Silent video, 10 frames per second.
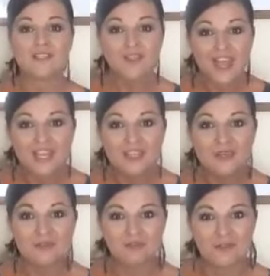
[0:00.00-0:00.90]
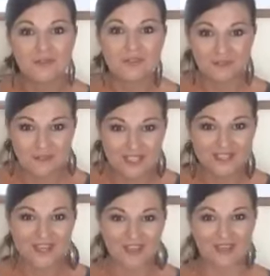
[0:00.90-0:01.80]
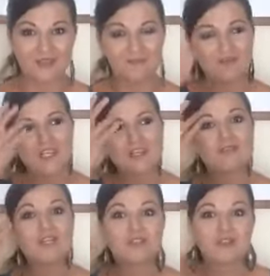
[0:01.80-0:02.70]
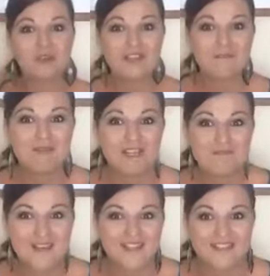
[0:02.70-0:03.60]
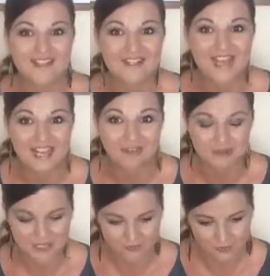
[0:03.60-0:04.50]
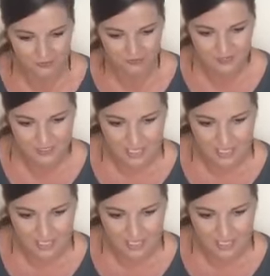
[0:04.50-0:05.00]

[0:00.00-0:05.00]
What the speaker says: Thank you for reassuring me with Android phones.